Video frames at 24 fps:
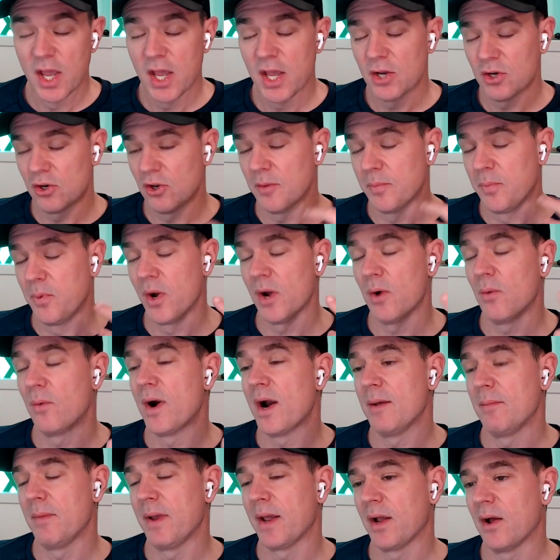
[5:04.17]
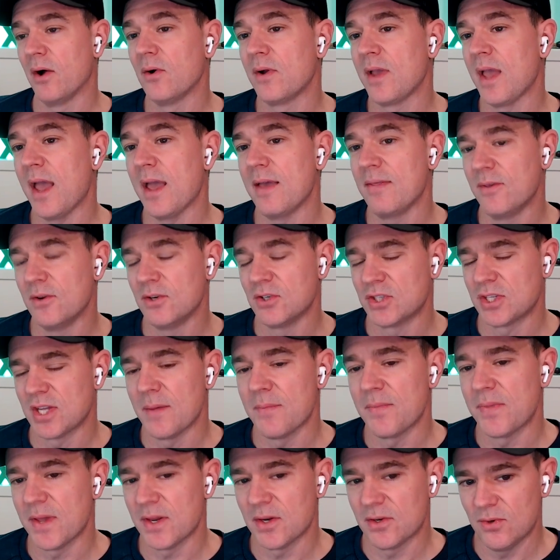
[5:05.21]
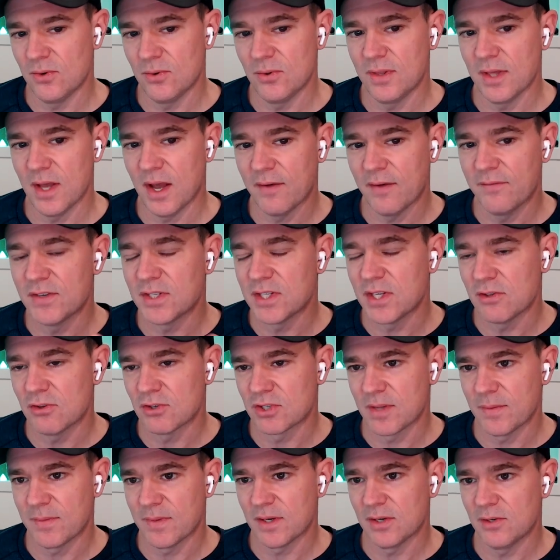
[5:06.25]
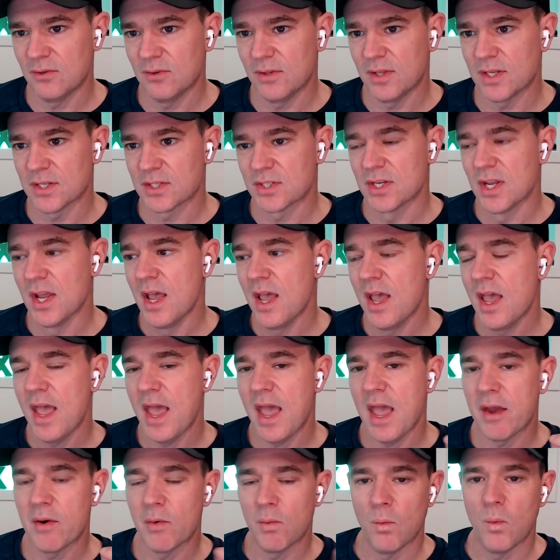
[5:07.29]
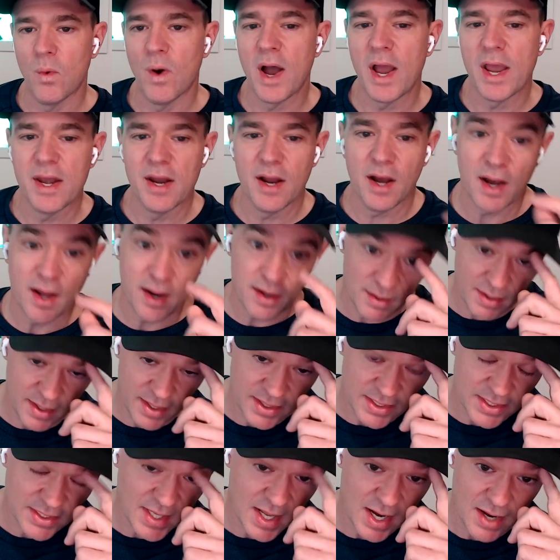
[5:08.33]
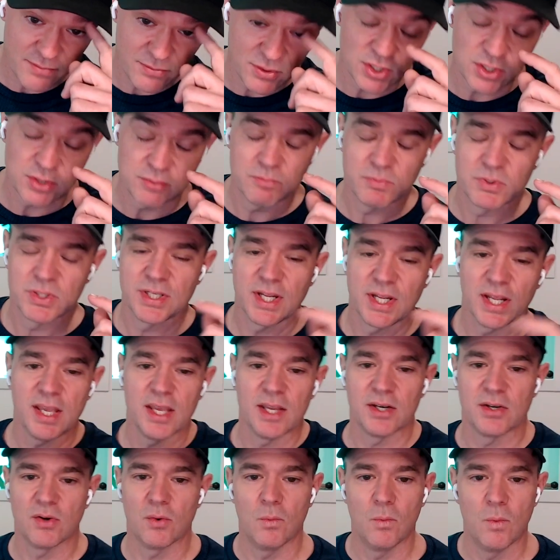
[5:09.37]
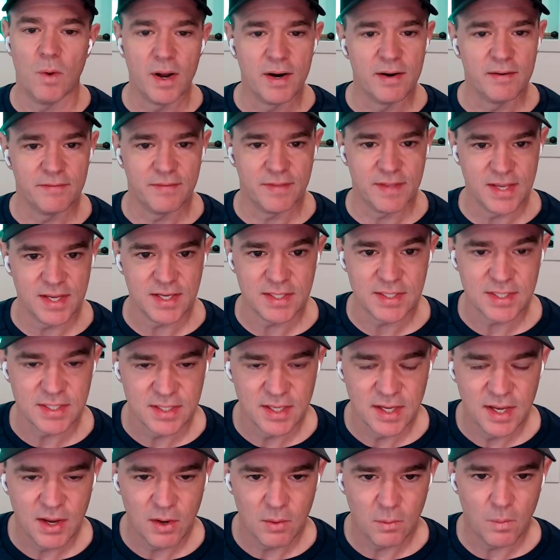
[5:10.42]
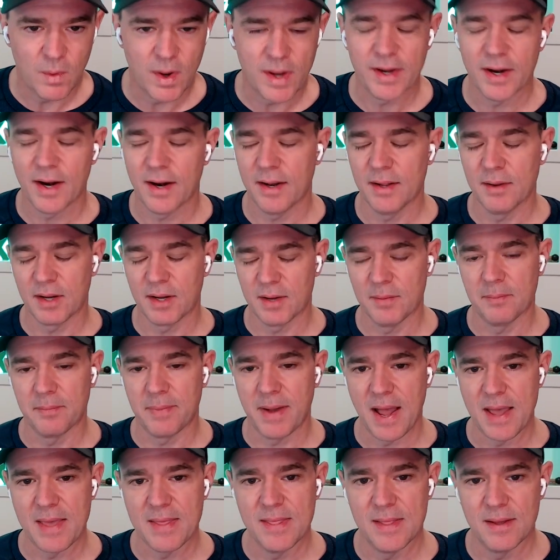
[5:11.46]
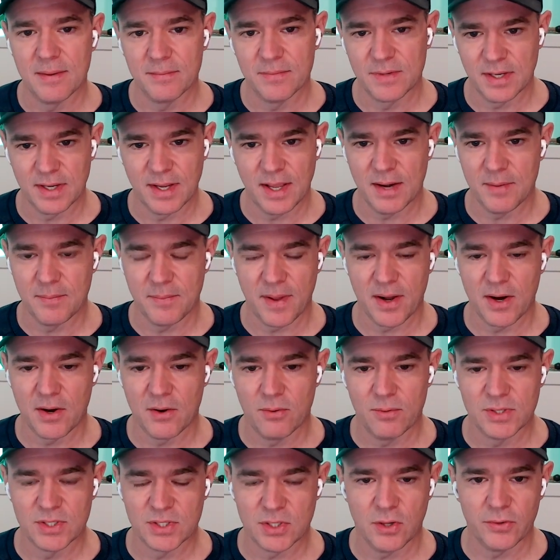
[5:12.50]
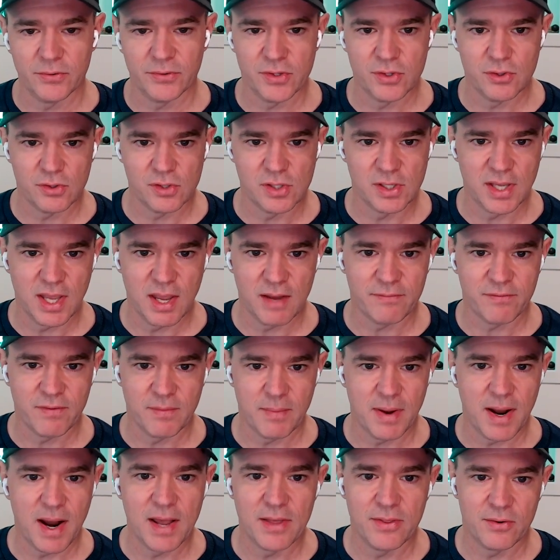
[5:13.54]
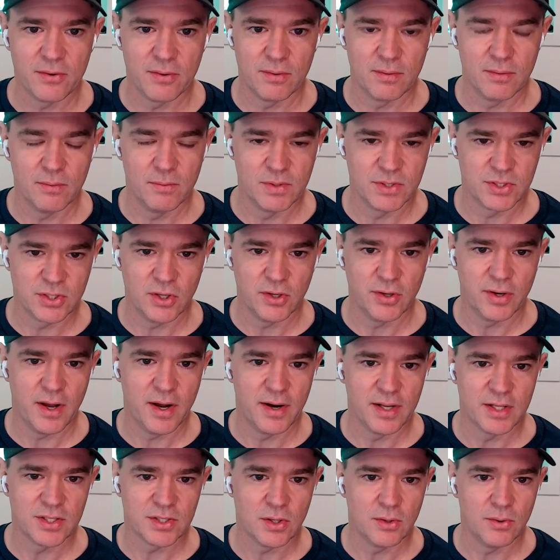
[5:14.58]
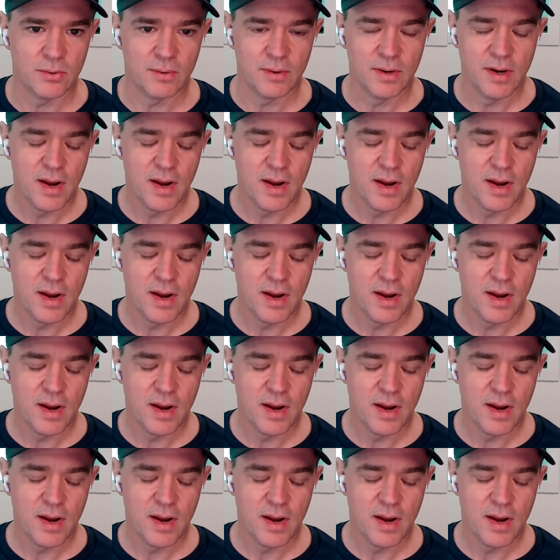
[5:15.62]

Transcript: to the point where I'm like, okay, there's something to this. And why not, instead of just sticking to one of these, why not combine them to get a better result than you could get from either result on its own?